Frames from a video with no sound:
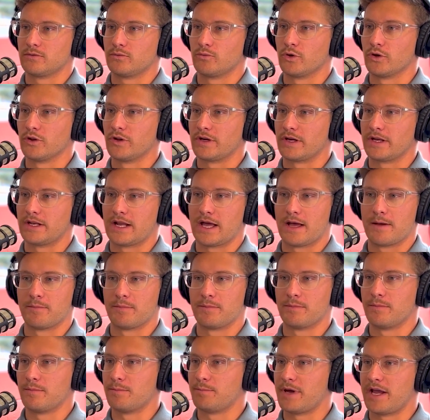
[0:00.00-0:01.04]
we're looking at
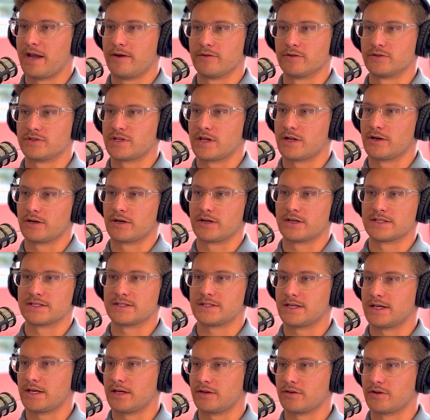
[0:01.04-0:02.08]
pavers that are going to
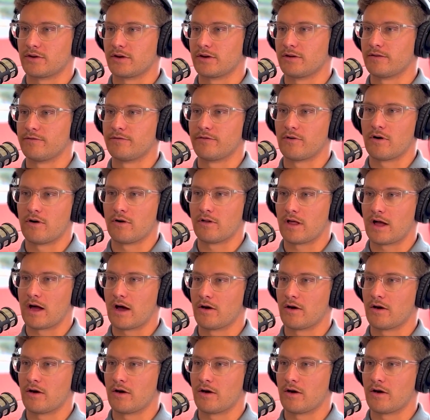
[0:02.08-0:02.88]
sink, they're going to fall